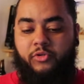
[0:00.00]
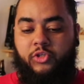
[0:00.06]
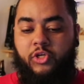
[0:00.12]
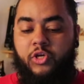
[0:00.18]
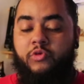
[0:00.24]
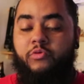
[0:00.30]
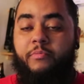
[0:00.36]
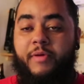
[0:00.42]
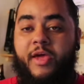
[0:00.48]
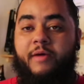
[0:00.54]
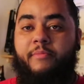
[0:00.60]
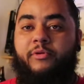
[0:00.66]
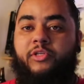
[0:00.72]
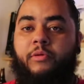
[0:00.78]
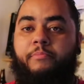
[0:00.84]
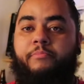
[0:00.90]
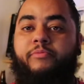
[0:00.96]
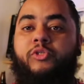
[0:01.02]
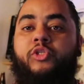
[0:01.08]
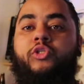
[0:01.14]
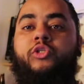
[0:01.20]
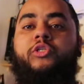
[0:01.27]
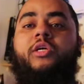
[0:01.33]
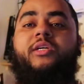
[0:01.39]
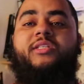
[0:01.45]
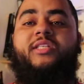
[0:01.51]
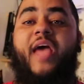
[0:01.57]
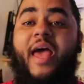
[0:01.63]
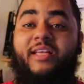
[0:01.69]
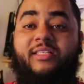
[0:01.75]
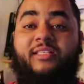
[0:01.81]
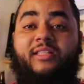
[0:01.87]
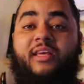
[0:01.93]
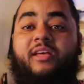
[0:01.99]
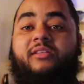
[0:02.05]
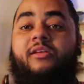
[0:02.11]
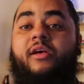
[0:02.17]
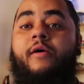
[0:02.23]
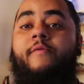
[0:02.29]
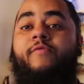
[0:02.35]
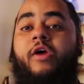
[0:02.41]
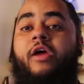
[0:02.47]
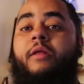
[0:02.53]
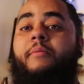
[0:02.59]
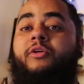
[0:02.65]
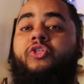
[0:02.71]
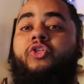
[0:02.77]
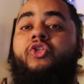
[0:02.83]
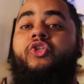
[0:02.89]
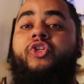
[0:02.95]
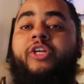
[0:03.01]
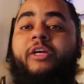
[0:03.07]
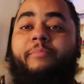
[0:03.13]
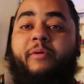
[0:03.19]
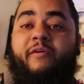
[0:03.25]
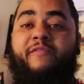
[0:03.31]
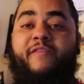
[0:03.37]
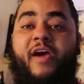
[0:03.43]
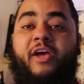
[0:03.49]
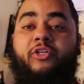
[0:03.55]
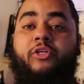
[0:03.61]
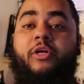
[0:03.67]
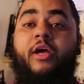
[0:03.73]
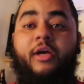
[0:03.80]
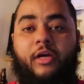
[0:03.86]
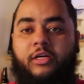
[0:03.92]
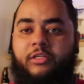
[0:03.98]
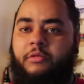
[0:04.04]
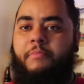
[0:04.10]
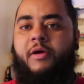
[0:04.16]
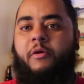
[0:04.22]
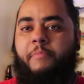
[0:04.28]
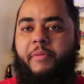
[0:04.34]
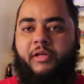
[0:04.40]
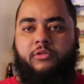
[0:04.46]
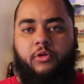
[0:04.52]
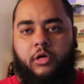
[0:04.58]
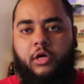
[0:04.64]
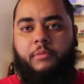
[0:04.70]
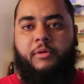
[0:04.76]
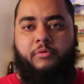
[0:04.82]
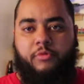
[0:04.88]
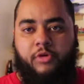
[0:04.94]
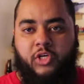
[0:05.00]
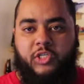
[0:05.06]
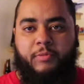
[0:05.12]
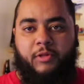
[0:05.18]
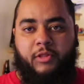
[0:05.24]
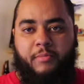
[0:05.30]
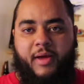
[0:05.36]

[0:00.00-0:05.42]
you'd be able to test this in a much cheaper fashion, because the metal bits are going to be reusable.